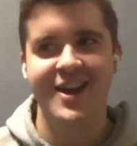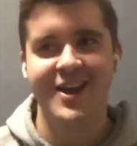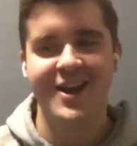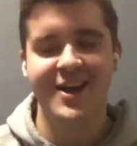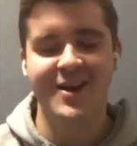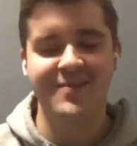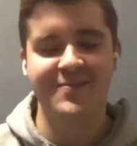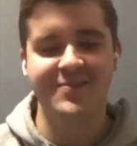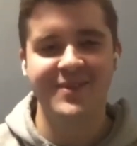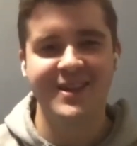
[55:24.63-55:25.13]

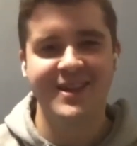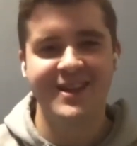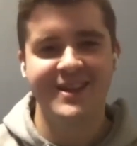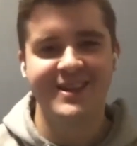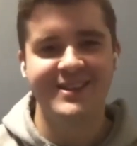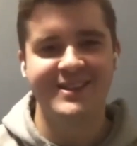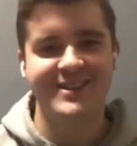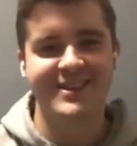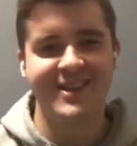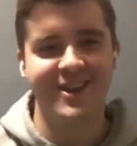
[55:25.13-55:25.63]
Um
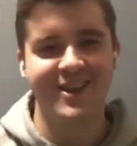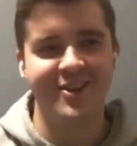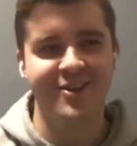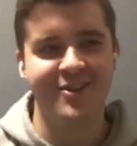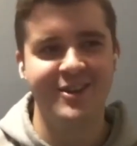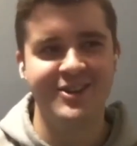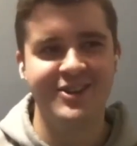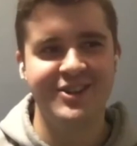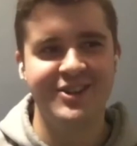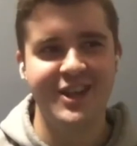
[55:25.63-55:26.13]

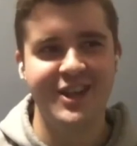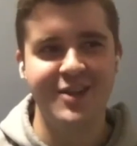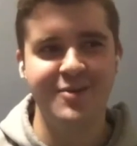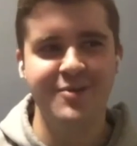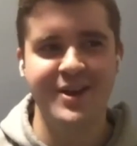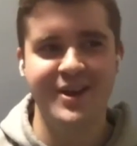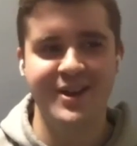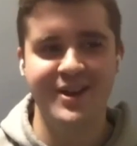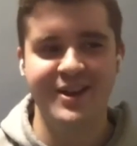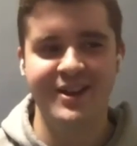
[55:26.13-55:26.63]
so she
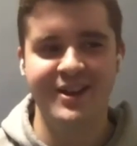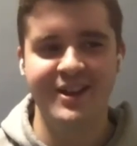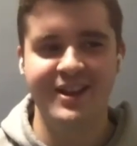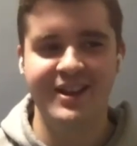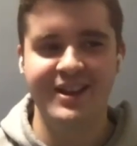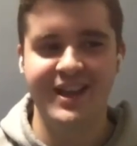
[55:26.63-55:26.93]
will